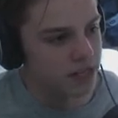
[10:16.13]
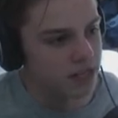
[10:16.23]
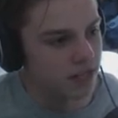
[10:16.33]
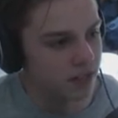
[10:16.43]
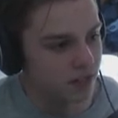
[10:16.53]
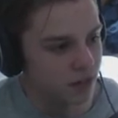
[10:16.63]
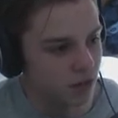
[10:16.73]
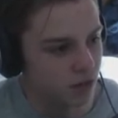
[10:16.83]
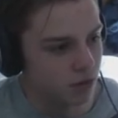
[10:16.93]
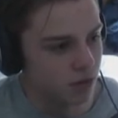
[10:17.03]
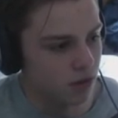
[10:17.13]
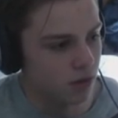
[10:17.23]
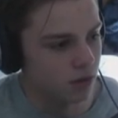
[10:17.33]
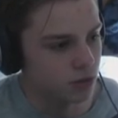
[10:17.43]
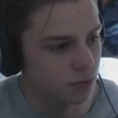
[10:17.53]
Basically, I got...
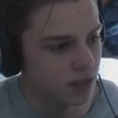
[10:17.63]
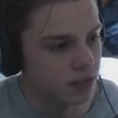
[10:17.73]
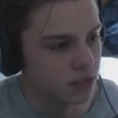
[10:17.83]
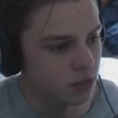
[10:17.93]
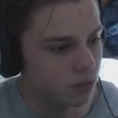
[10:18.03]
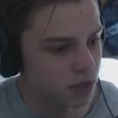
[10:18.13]
I was playing so